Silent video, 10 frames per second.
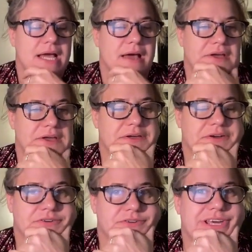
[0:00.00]

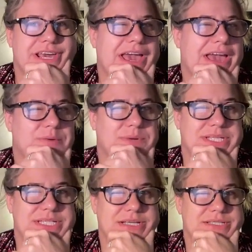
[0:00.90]
County
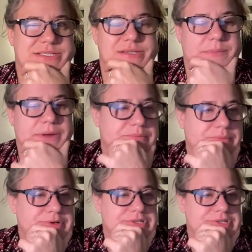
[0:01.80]
taxes come out in March,